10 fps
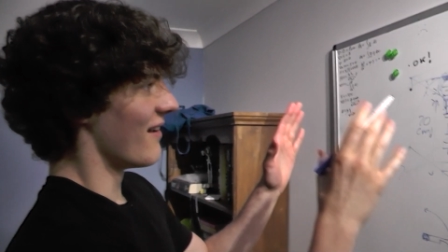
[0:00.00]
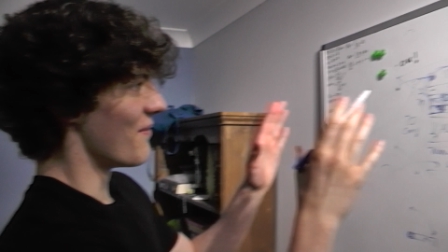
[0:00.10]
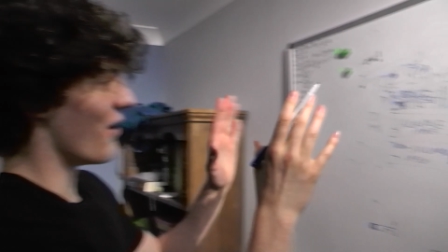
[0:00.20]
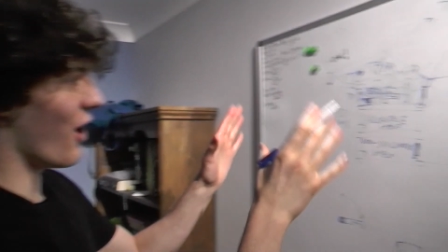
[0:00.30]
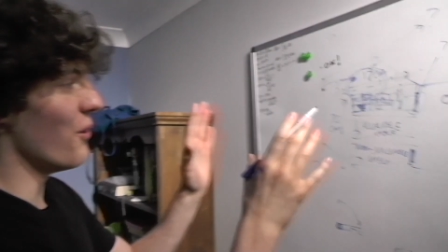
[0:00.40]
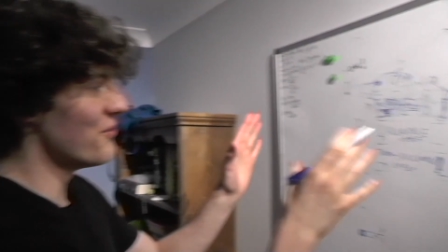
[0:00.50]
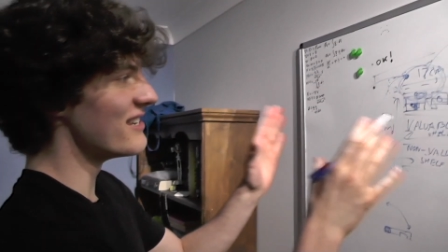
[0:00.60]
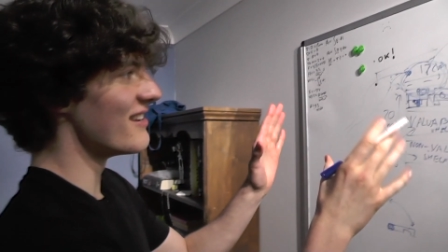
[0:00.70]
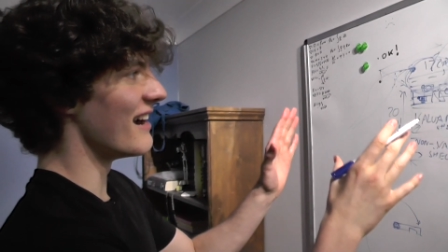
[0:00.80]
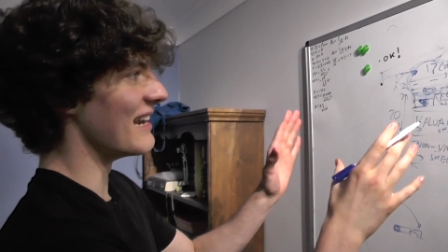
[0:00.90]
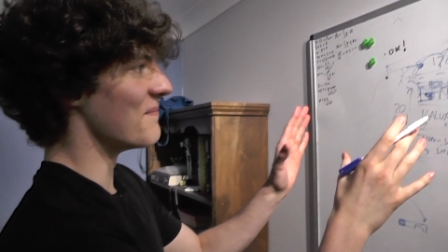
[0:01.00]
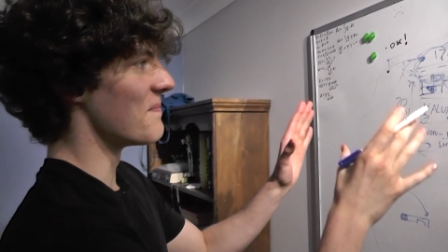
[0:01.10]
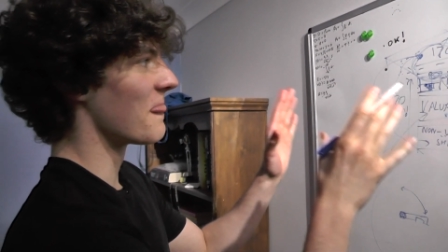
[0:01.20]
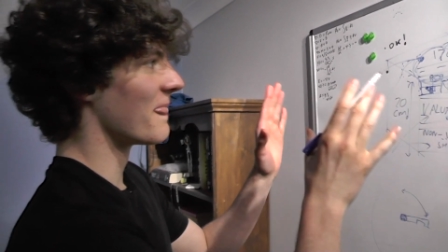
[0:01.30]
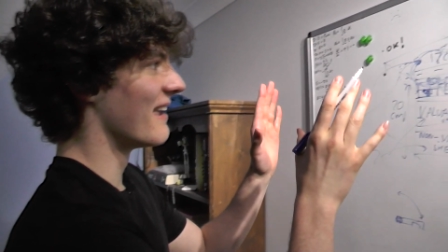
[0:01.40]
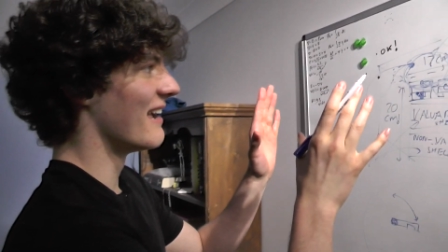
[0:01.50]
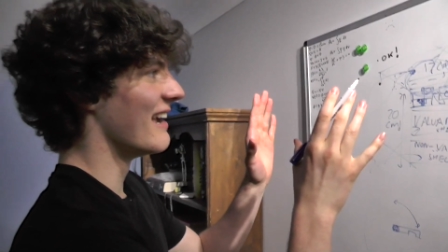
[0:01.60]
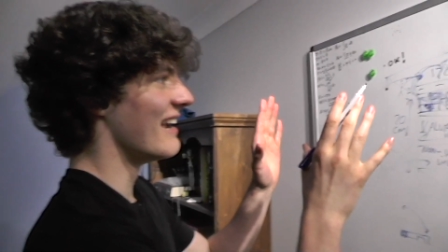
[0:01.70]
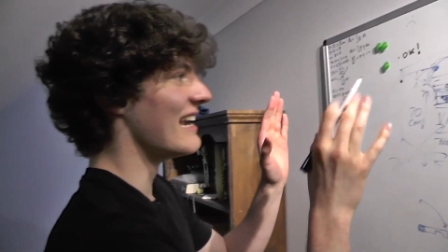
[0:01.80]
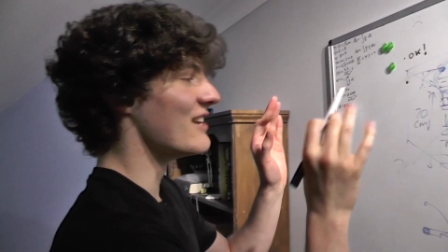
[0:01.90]
the whole design
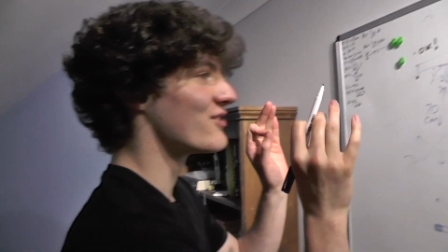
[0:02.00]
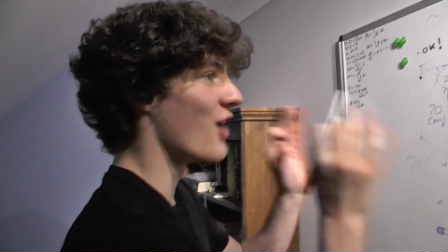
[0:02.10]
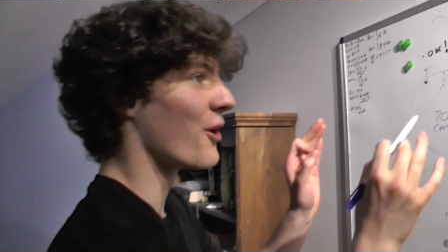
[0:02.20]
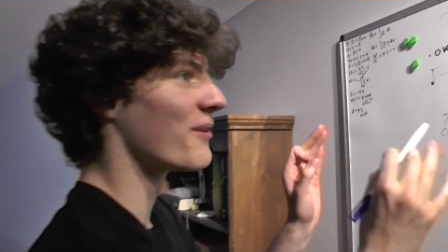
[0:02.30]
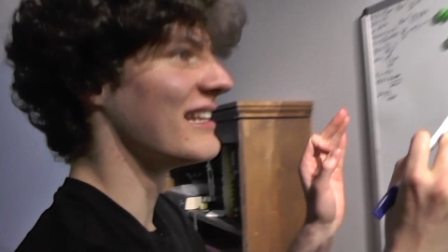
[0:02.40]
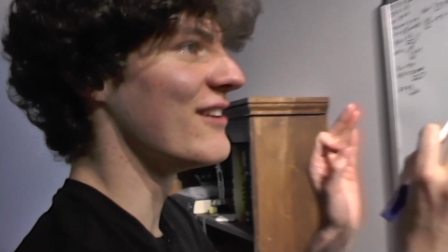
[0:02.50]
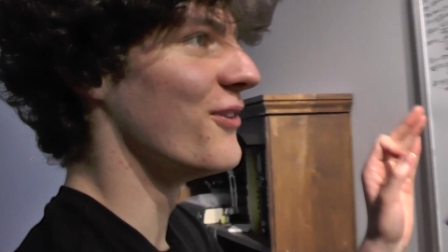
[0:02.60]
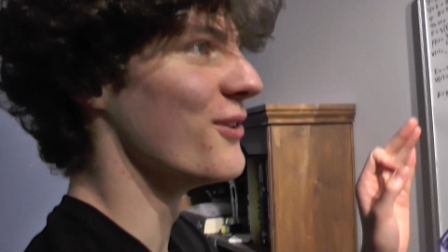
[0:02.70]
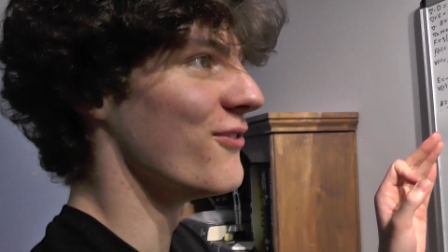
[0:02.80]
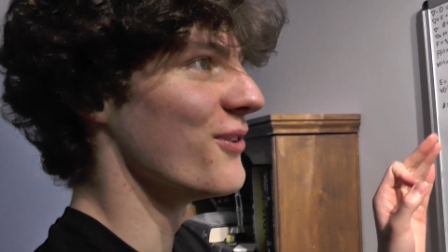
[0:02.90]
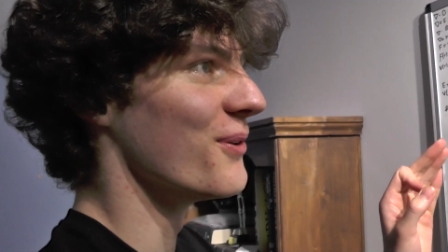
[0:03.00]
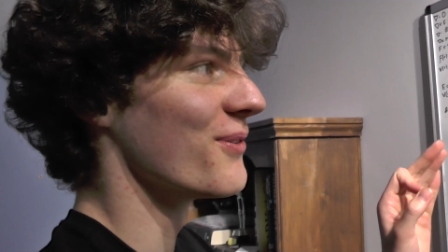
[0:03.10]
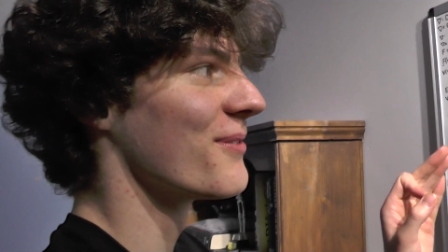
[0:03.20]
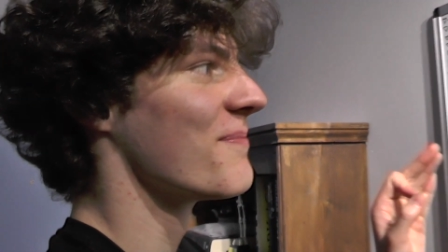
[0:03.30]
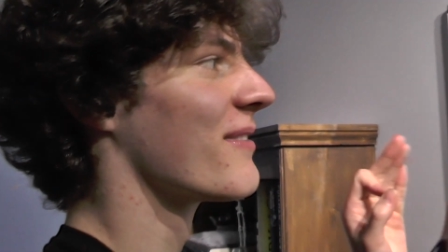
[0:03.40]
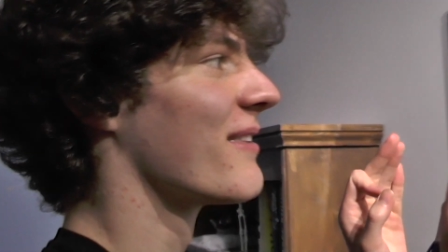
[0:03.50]
is currently full of flaws.